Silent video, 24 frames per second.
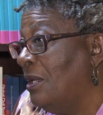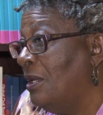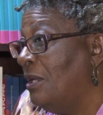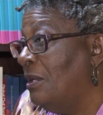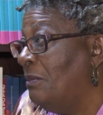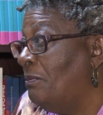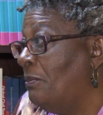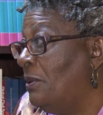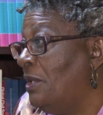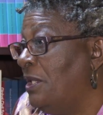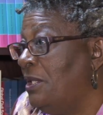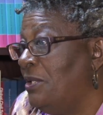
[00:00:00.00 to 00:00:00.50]

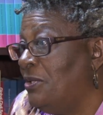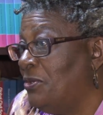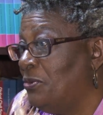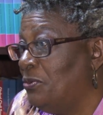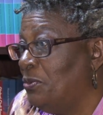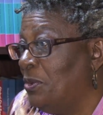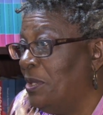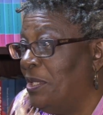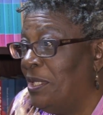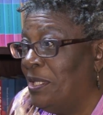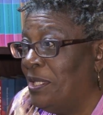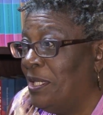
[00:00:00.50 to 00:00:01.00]
a place
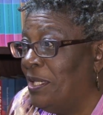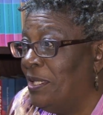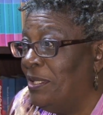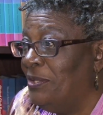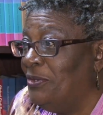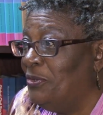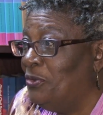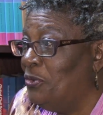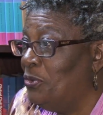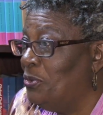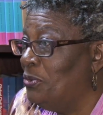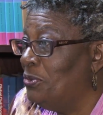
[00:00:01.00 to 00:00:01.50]
where
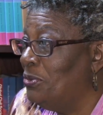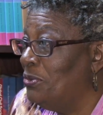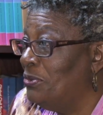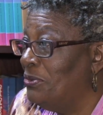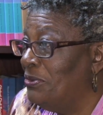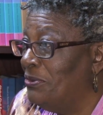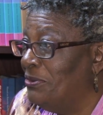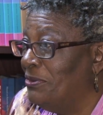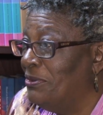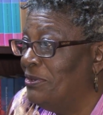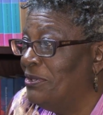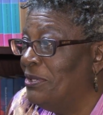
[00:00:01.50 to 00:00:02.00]
I
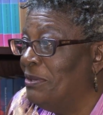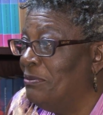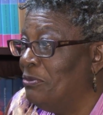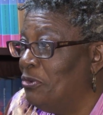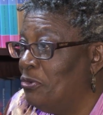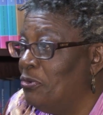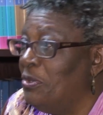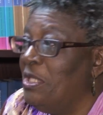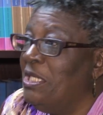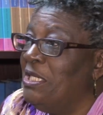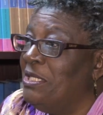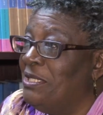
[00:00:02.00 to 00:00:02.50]
do some
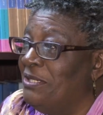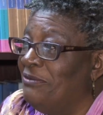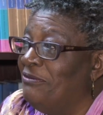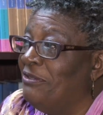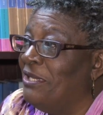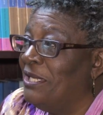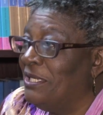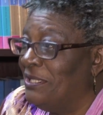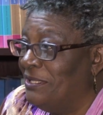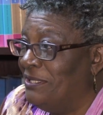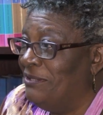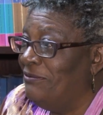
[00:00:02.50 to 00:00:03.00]
creative
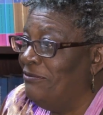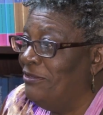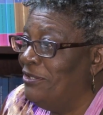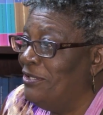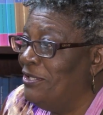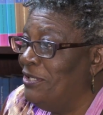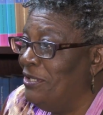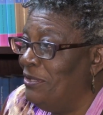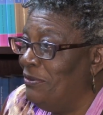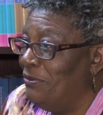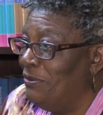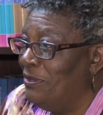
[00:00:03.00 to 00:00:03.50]

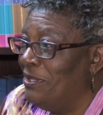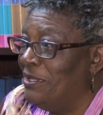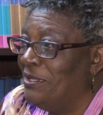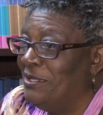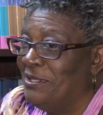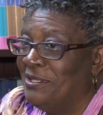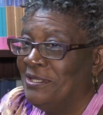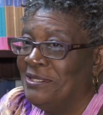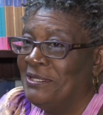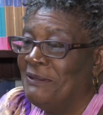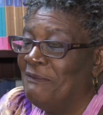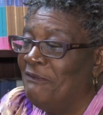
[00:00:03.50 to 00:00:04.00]
activity with
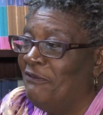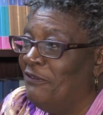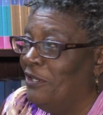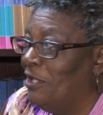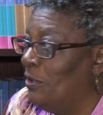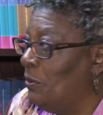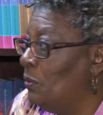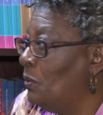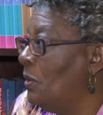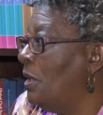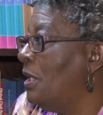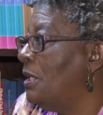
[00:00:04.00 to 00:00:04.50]
some
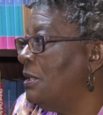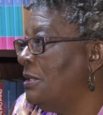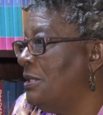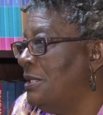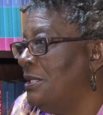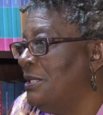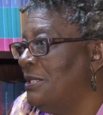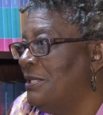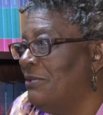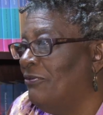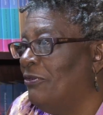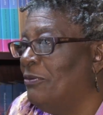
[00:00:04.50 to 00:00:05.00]
fellow
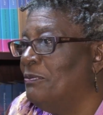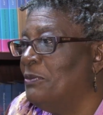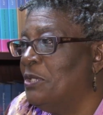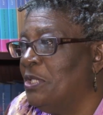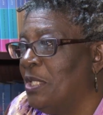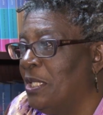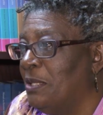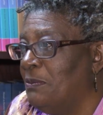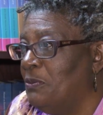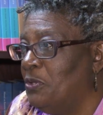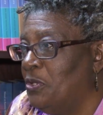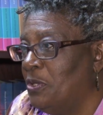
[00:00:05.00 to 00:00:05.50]
artists from
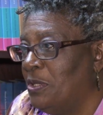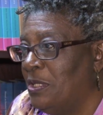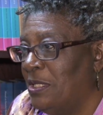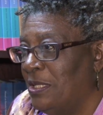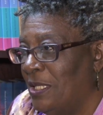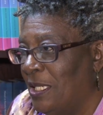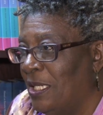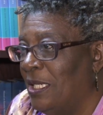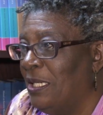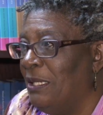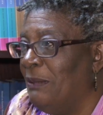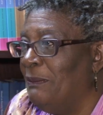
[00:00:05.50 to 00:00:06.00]
time to
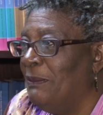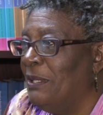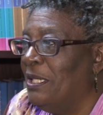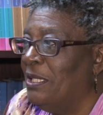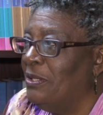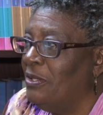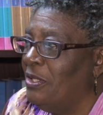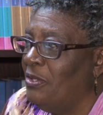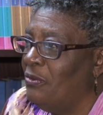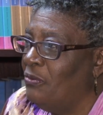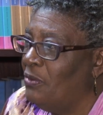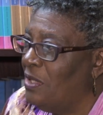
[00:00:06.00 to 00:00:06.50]
time,
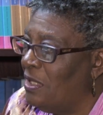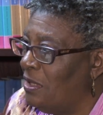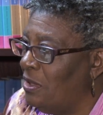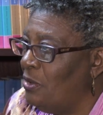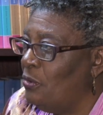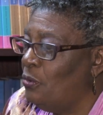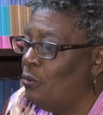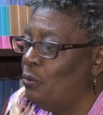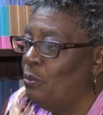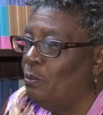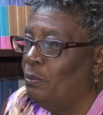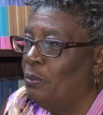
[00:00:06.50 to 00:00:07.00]
and they
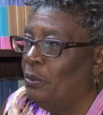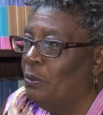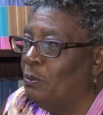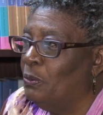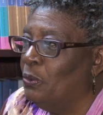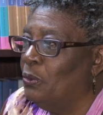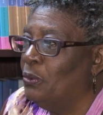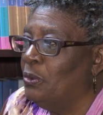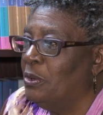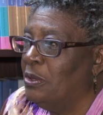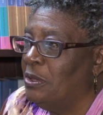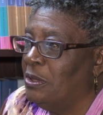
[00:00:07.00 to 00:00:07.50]
really do
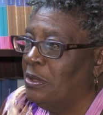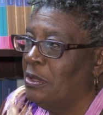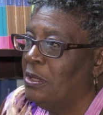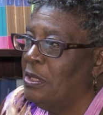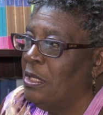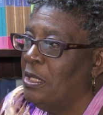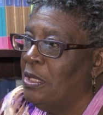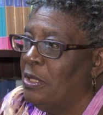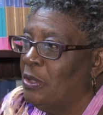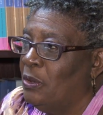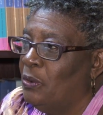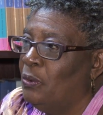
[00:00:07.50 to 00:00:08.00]
promote
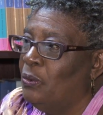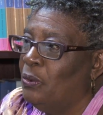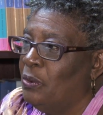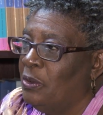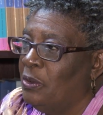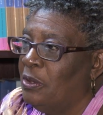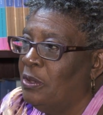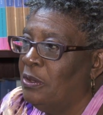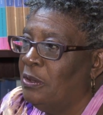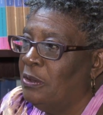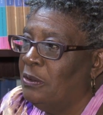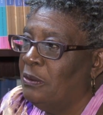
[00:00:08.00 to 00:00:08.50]

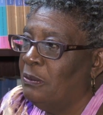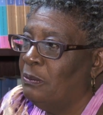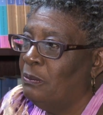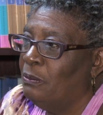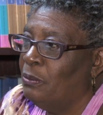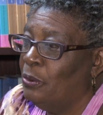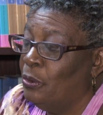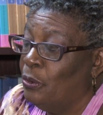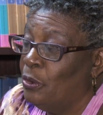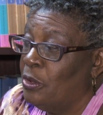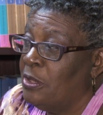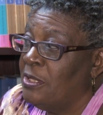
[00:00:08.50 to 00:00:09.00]
local
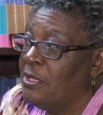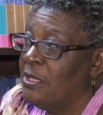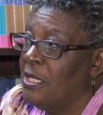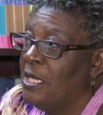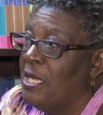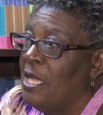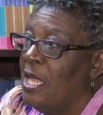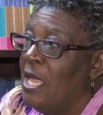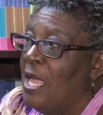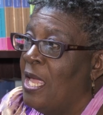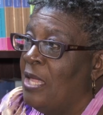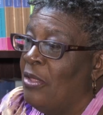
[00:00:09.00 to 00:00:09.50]
books.
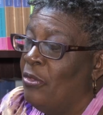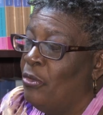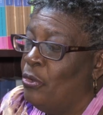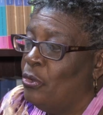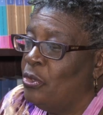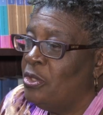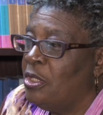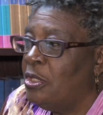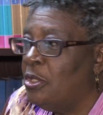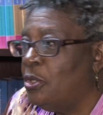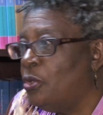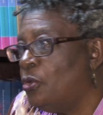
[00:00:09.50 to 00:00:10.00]

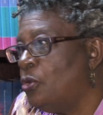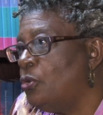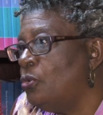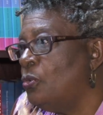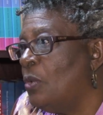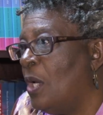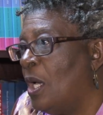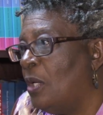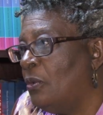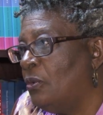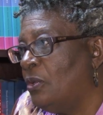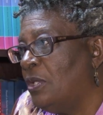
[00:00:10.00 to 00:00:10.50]
Those are the
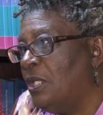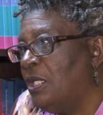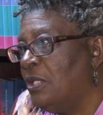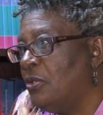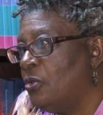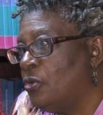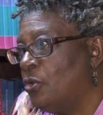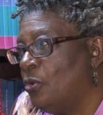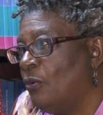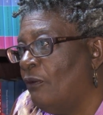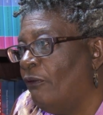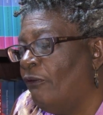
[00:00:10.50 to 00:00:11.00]
two
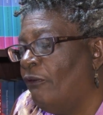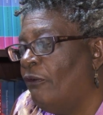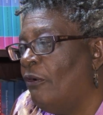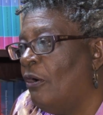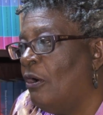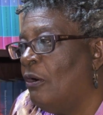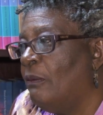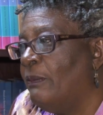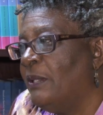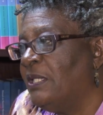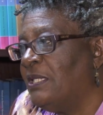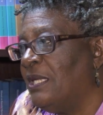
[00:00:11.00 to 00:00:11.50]
outlets so
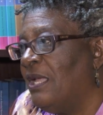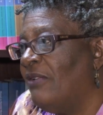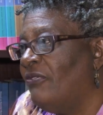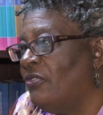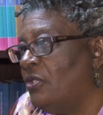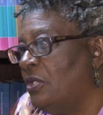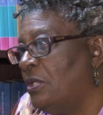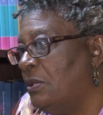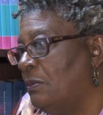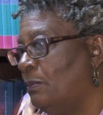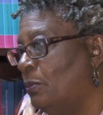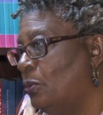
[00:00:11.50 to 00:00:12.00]
far, but
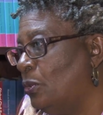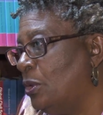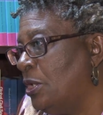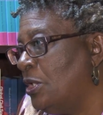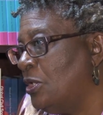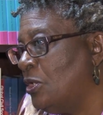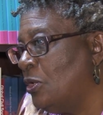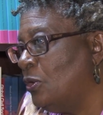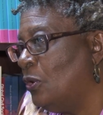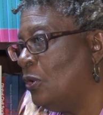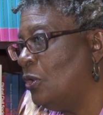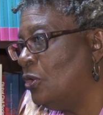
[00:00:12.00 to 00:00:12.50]
after the book
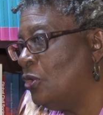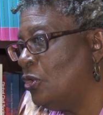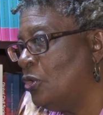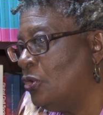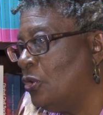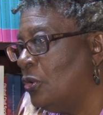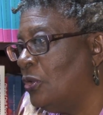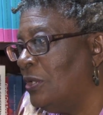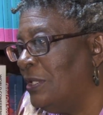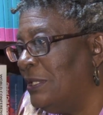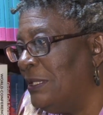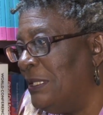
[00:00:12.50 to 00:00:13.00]
is launched
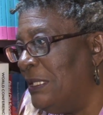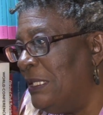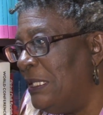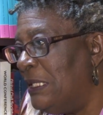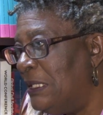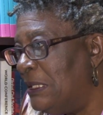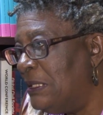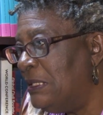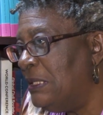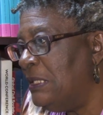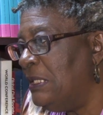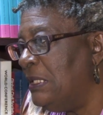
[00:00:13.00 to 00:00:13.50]
on the
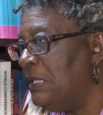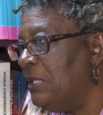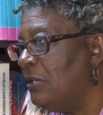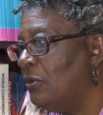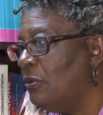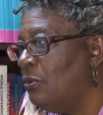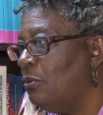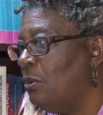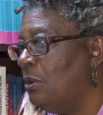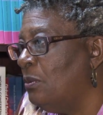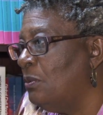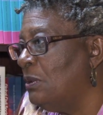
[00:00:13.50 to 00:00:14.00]

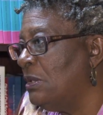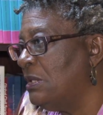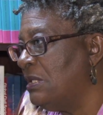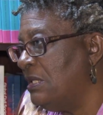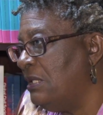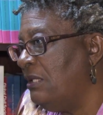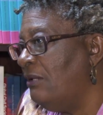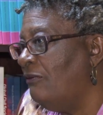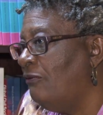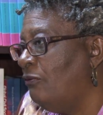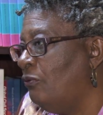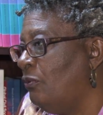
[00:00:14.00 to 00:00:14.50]
18th, we will
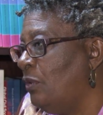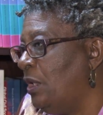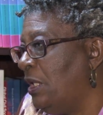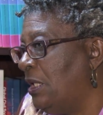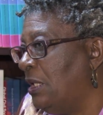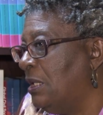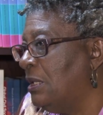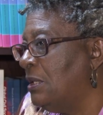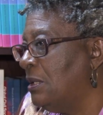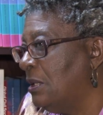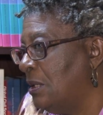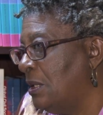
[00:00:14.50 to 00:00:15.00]
see if we
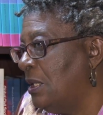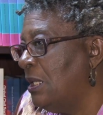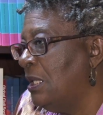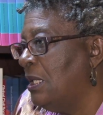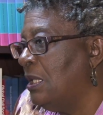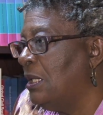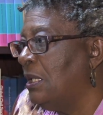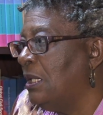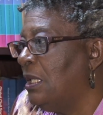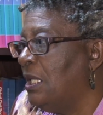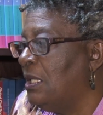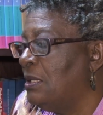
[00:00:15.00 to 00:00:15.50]
can
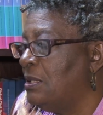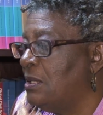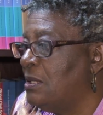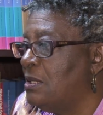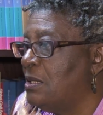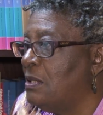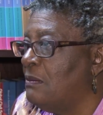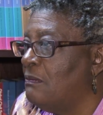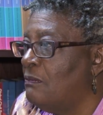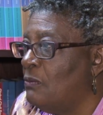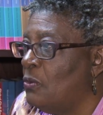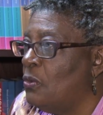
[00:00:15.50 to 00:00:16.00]
get
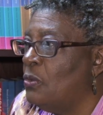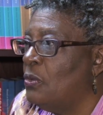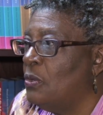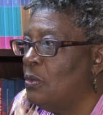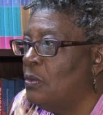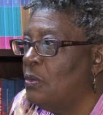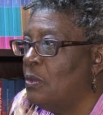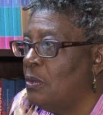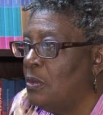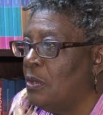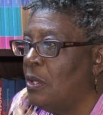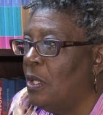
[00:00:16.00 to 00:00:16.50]
some
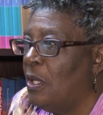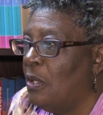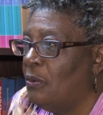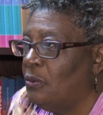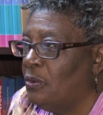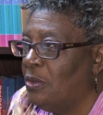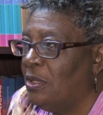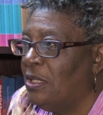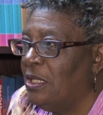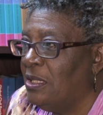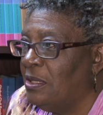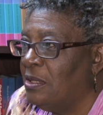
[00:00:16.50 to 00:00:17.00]
more
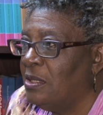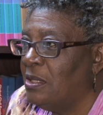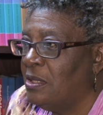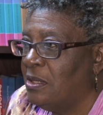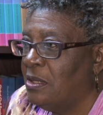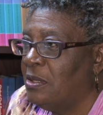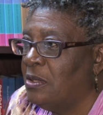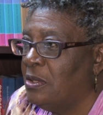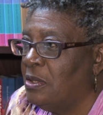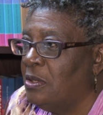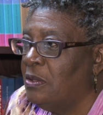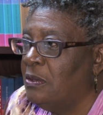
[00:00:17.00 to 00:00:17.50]

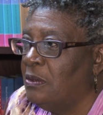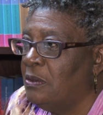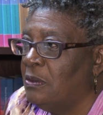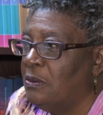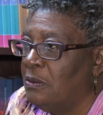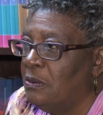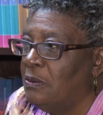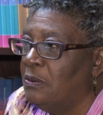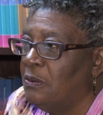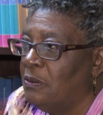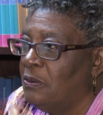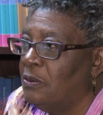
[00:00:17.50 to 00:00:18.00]
outlets to
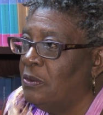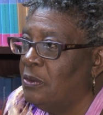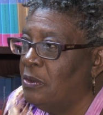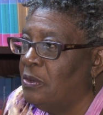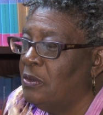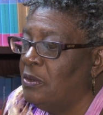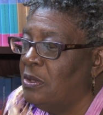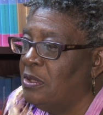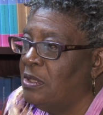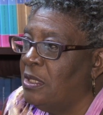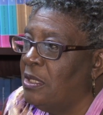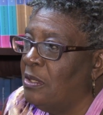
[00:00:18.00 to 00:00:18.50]

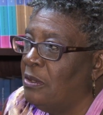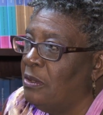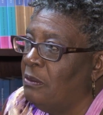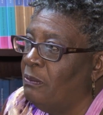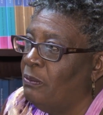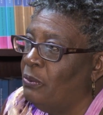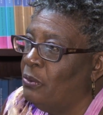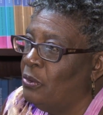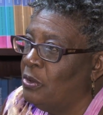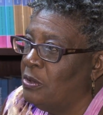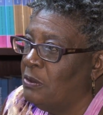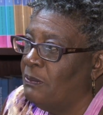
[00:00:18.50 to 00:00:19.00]
sell the
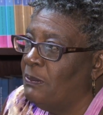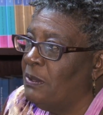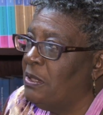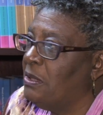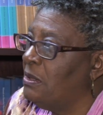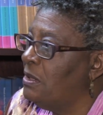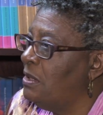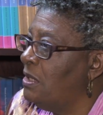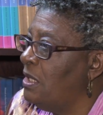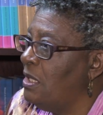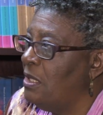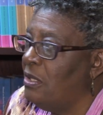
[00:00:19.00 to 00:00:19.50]
books.
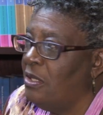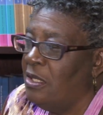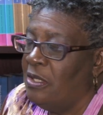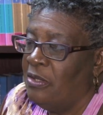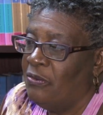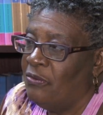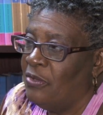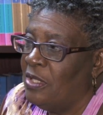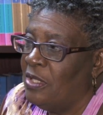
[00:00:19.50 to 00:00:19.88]
But they're